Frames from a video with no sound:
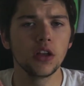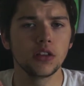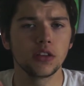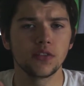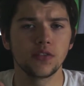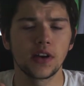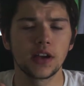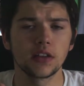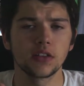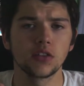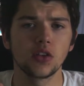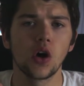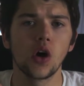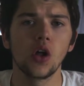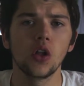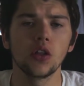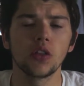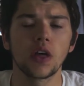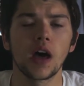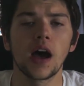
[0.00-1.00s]
device and
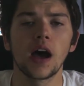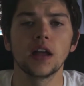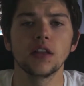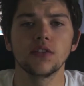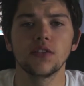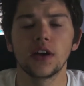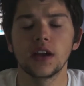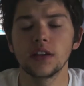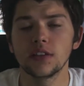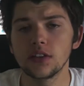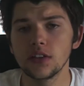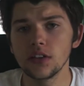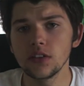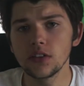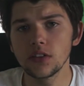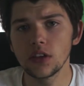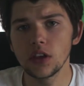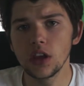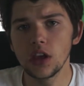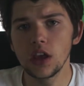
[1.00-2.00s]
all other
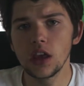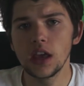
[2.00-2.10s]
iDevices